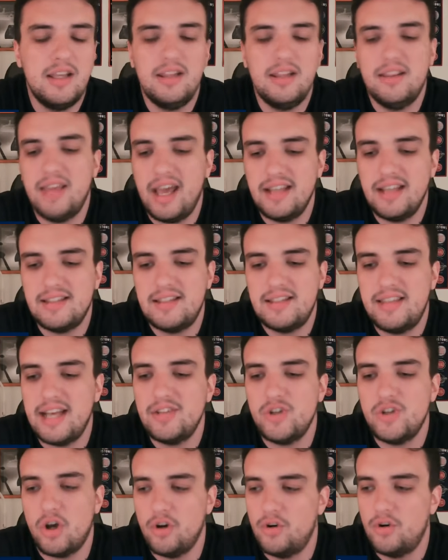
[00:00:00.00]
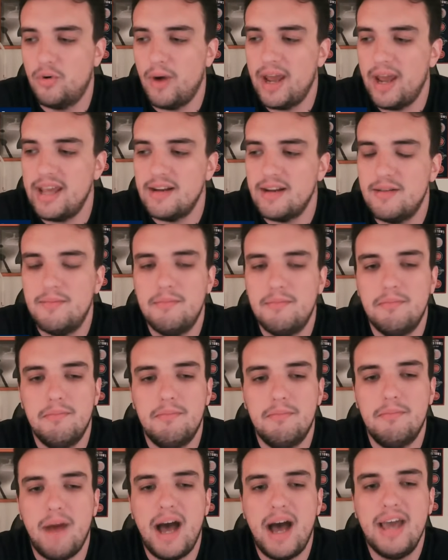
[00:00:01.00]
That's all great.
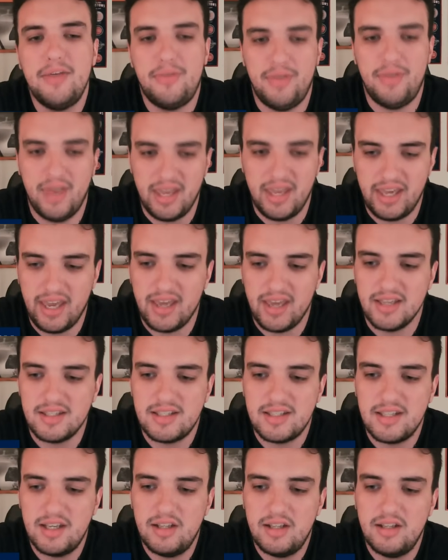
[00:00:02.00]
My thing is,